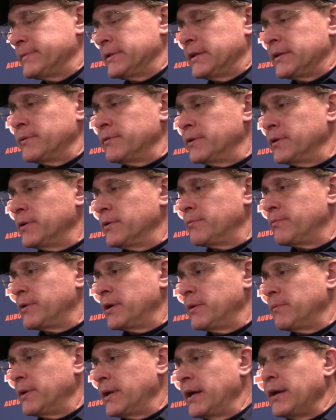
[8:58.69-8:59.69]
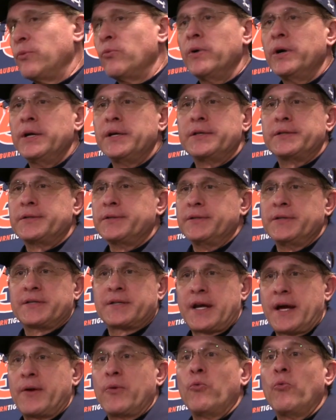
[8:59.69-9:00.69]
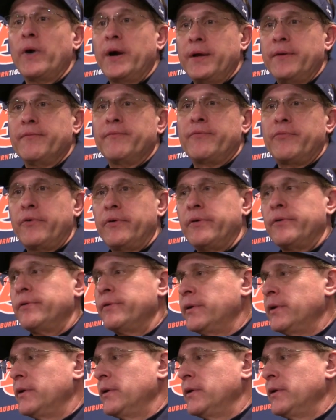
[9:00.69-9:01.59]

I don't know, probably 8 weeks, and just kind of waiting for